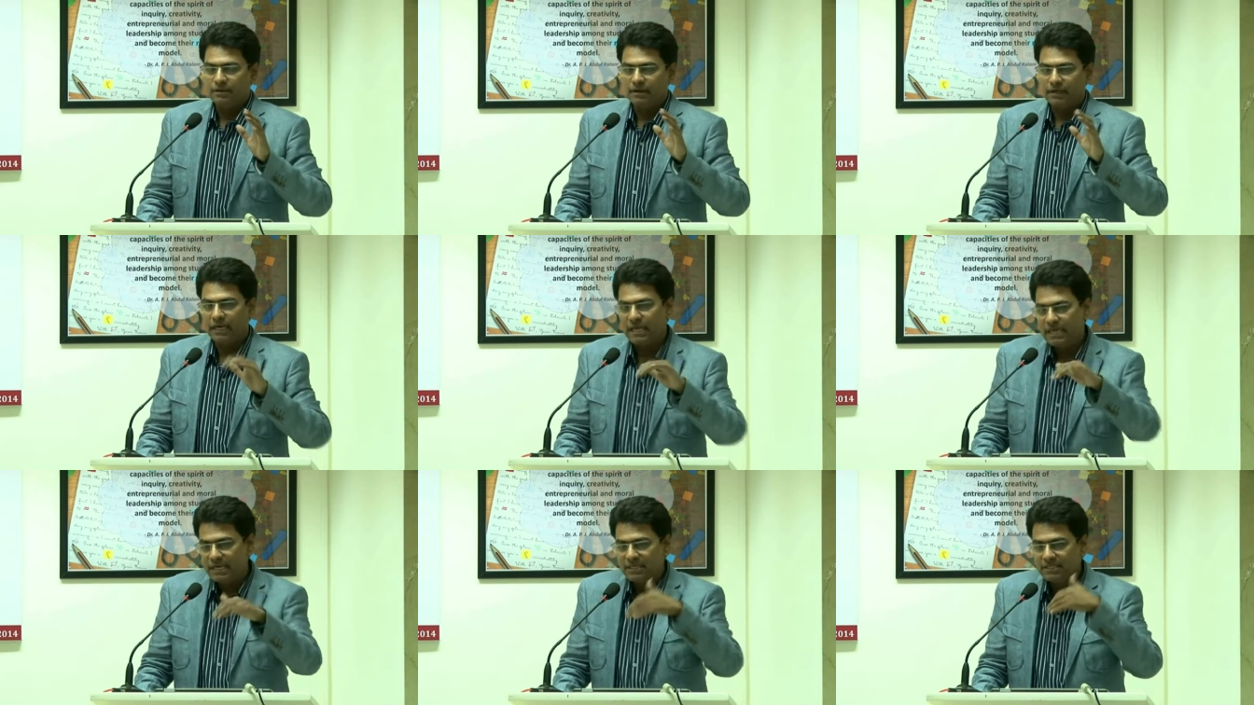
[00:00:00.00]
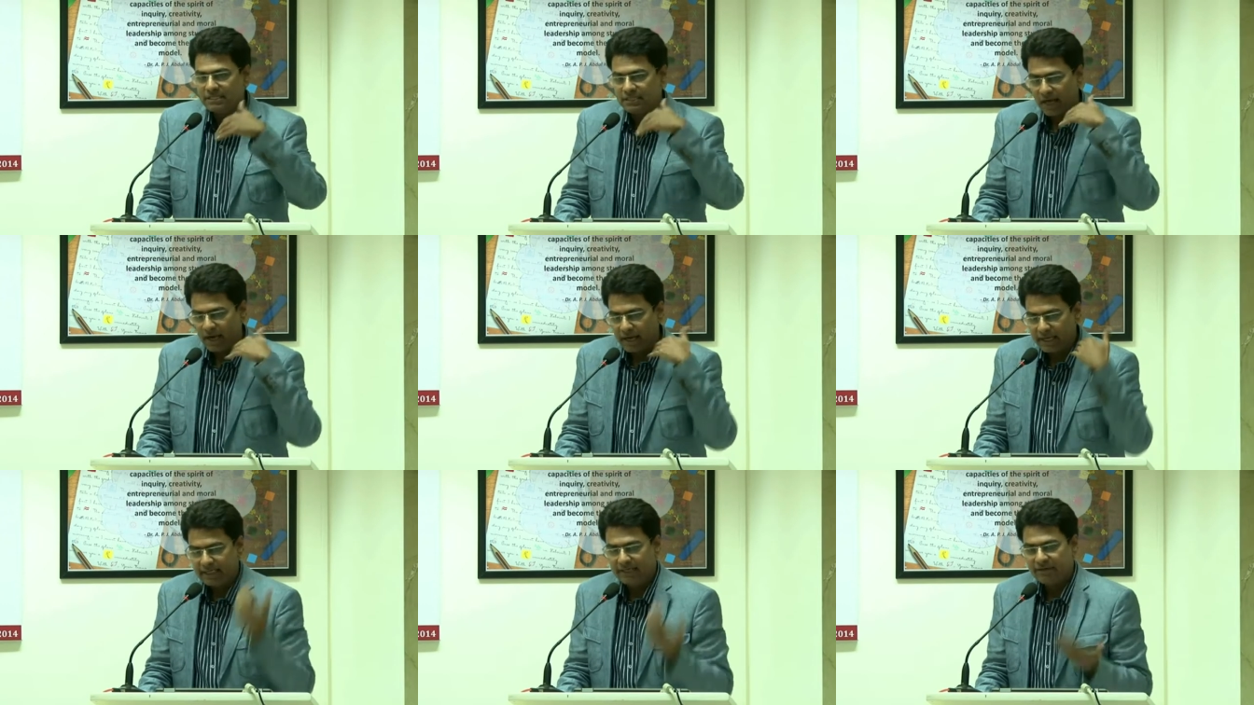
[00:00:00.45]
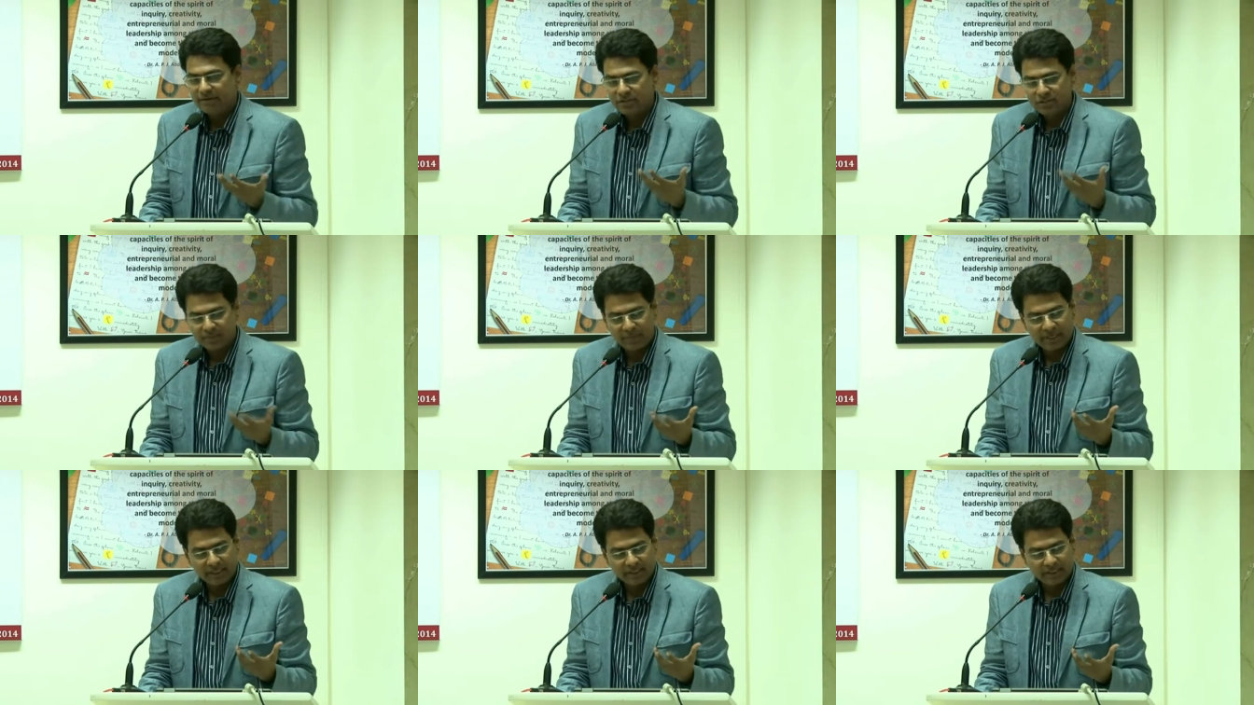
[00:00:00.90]
he is highly
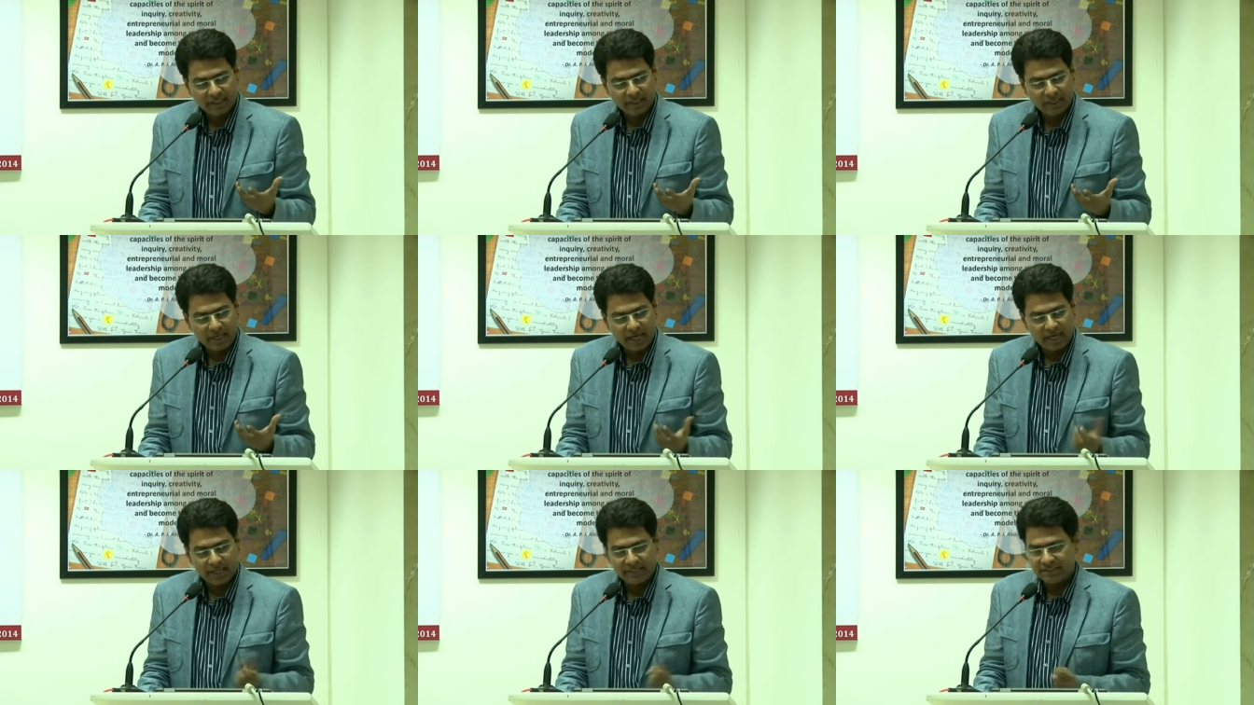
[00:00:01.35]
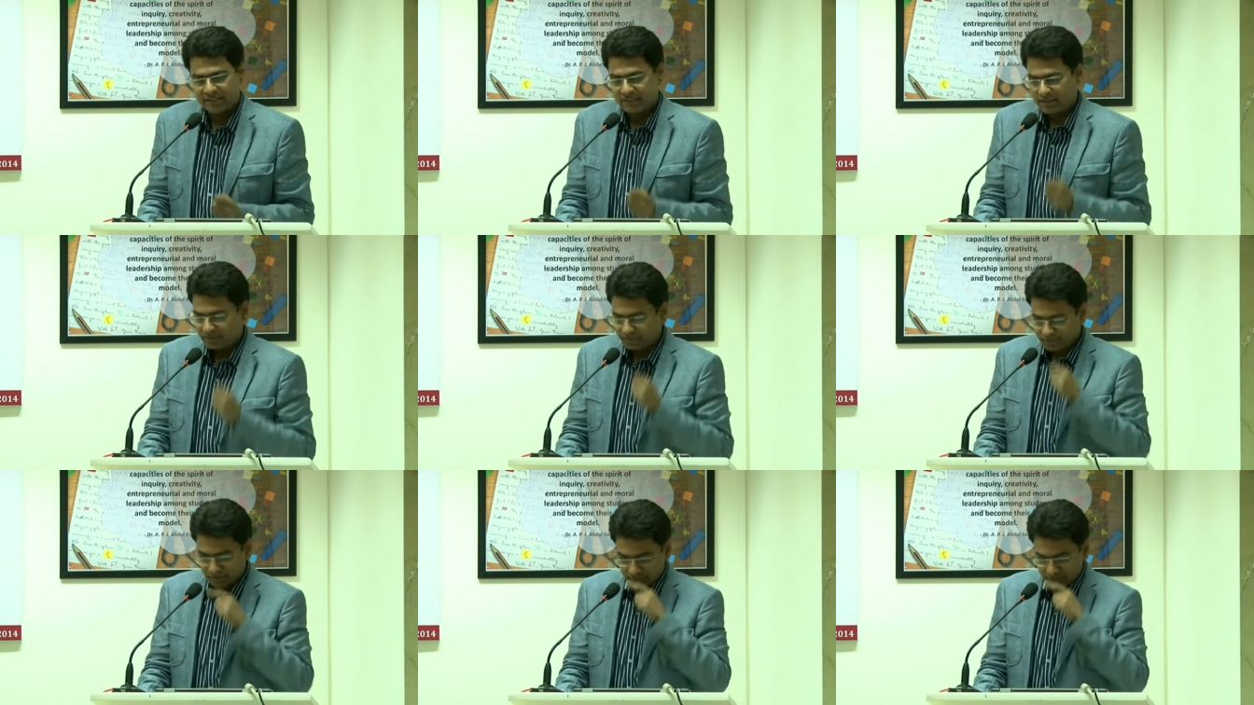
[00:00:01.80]
respected as